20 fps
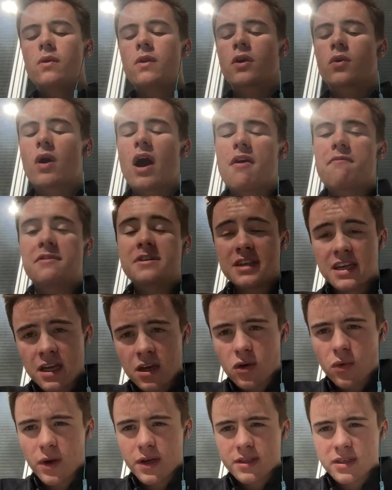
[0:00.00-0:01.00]
graph is
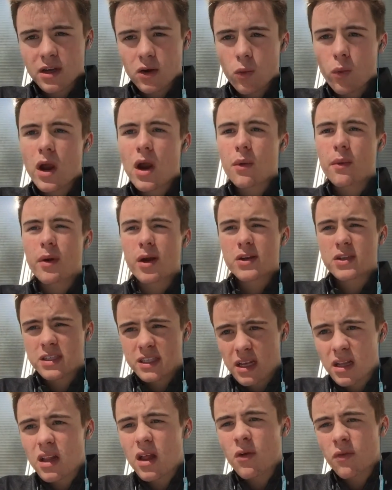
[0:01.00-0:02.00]
increasing, where we are
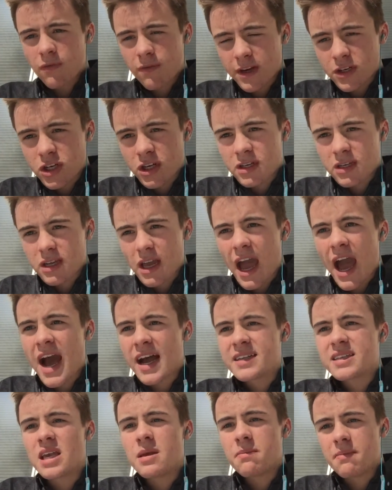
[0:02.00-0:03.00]
still efficient
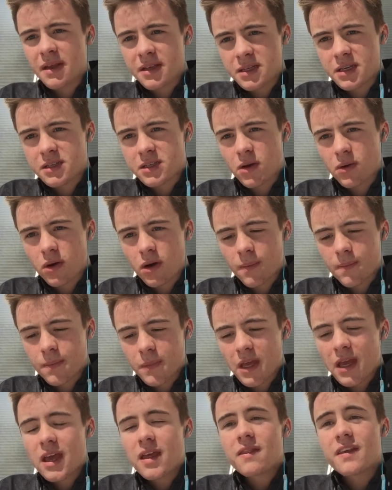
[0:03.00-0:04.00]
as a business owner.
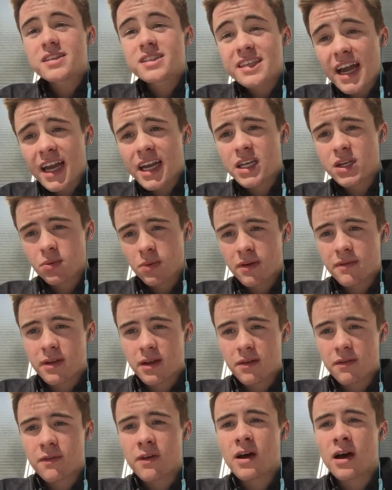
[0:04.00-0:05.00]
The second
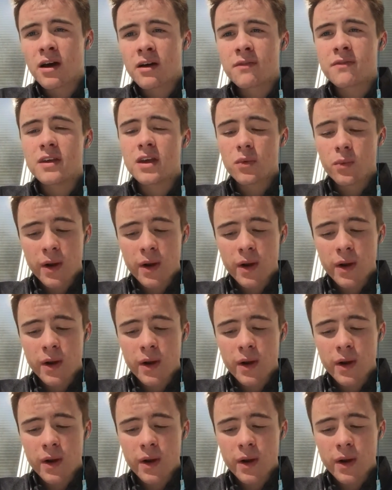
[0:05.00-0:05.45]
derivative of the